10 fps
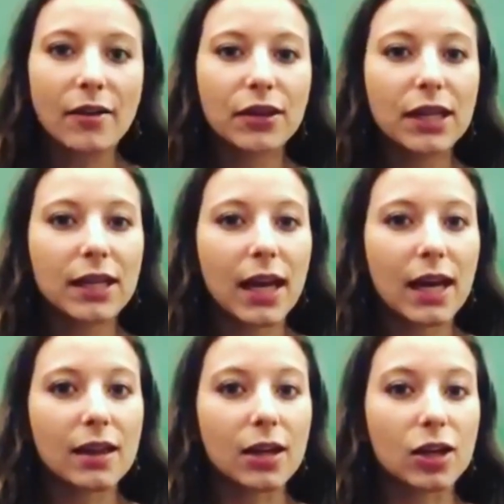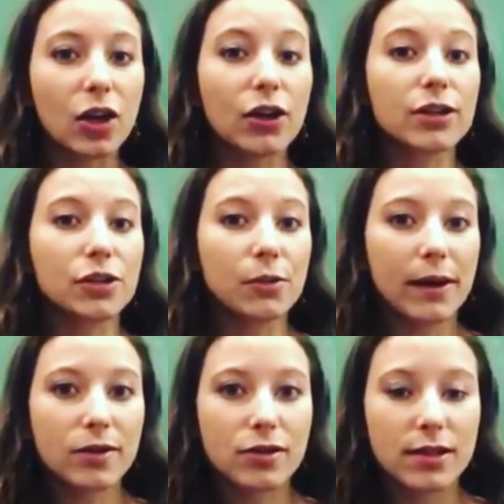I really like the Clark
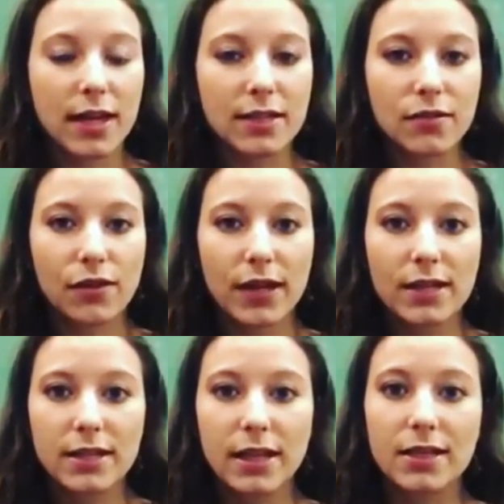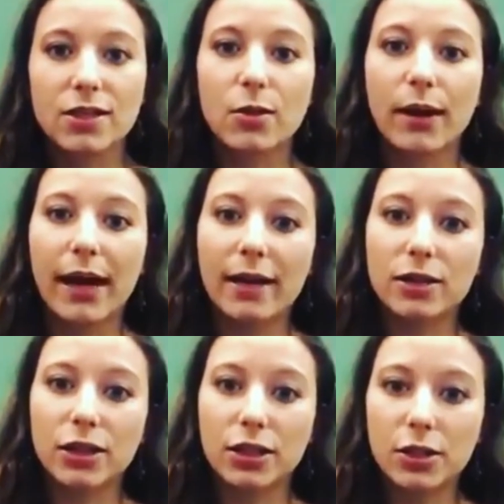2 exercise for this, and so what I
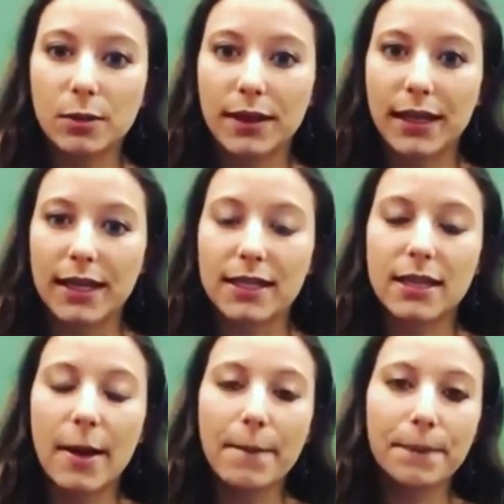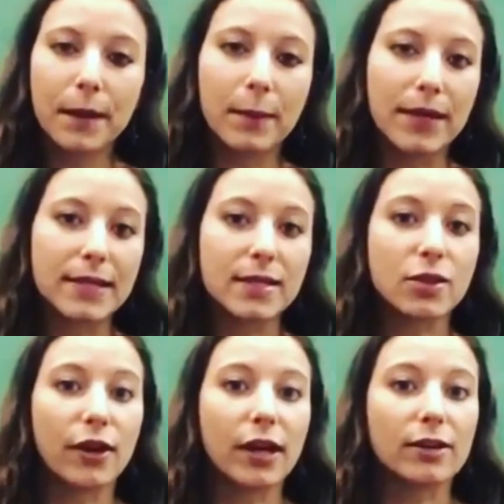actually do with this, because
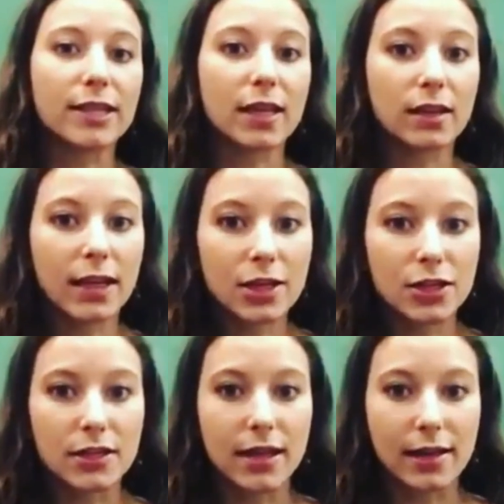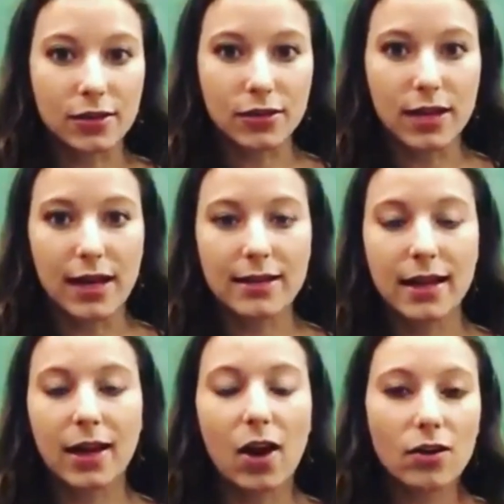it's a great articulation
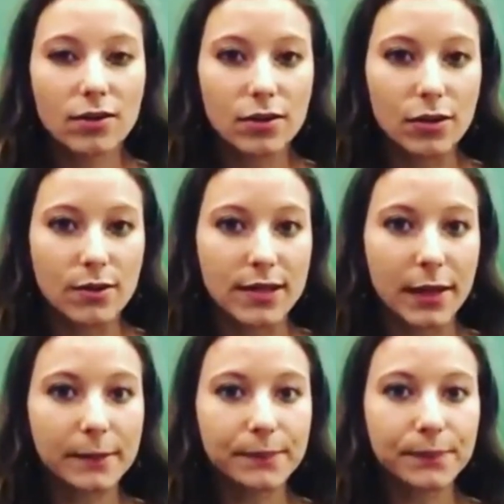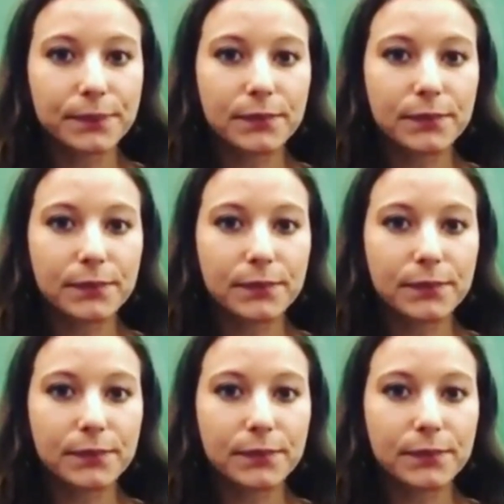exercise, I also use it